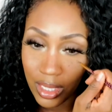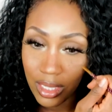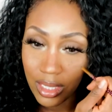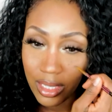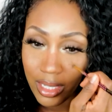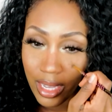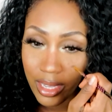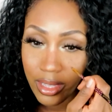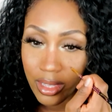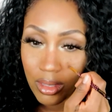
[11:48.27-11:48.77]
to
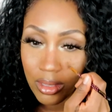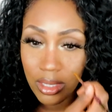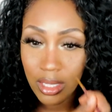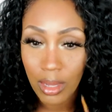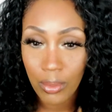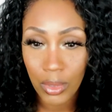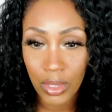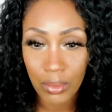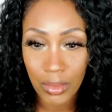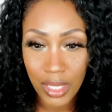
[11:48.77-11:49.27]
take your
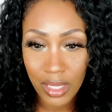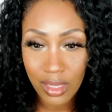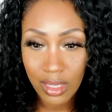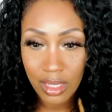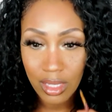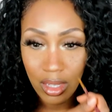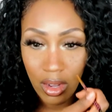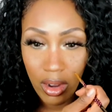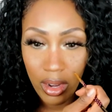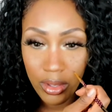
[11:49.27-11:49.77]

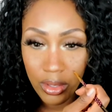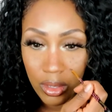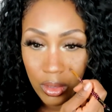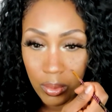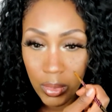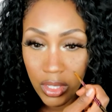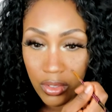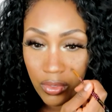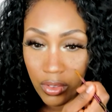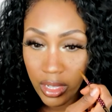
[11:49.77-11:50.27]
supplements or you'll
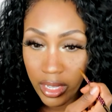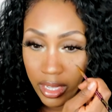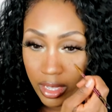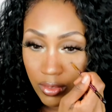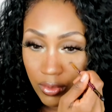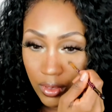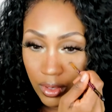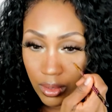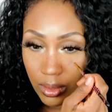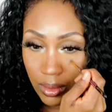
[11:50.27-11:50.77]
be
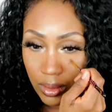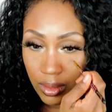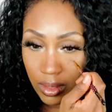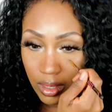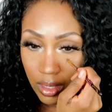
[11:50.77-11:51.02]
forgetful.